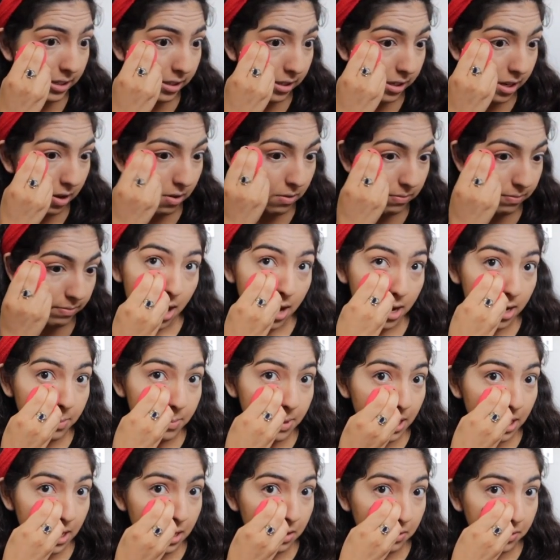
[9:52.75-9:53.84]
So,
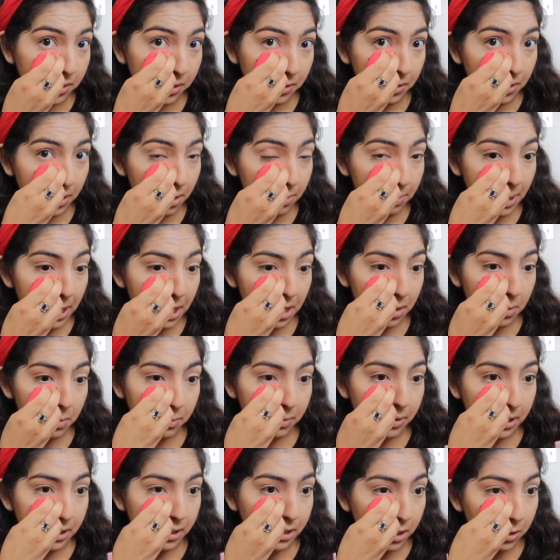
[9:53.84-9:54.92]
anybody else do their makeup
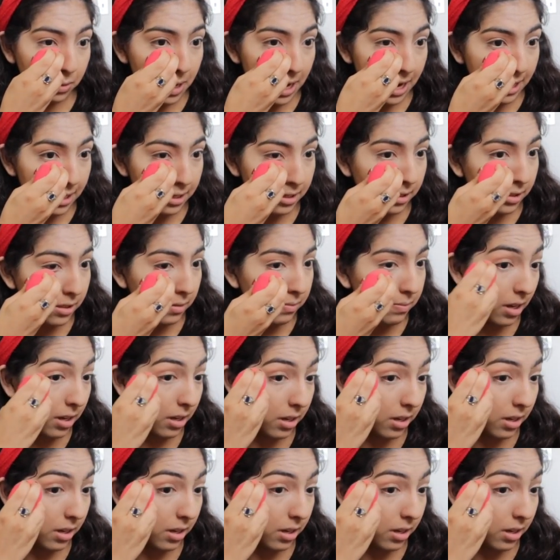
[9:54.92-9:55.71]
with two hands?